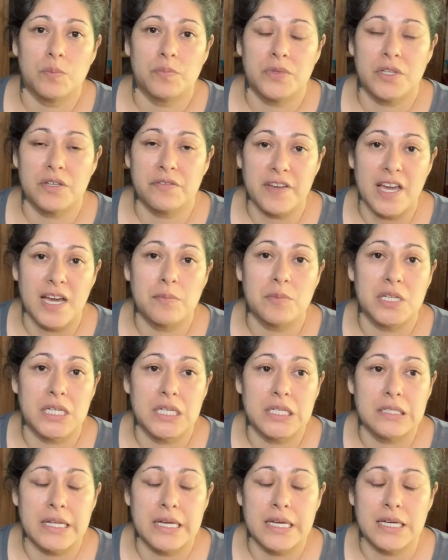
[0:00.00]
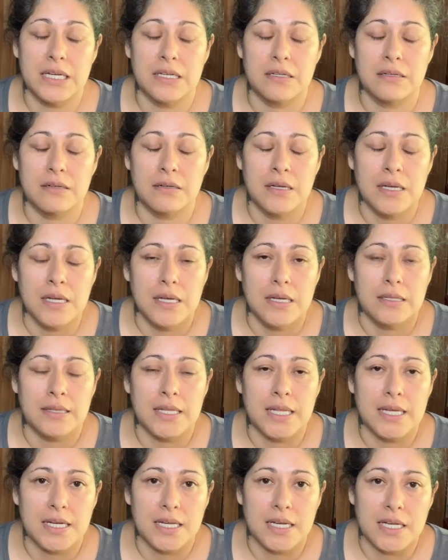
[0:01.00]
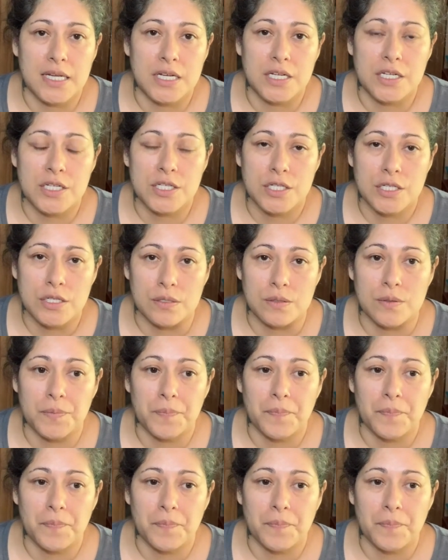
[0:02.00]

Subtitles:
the family, they can eat it too.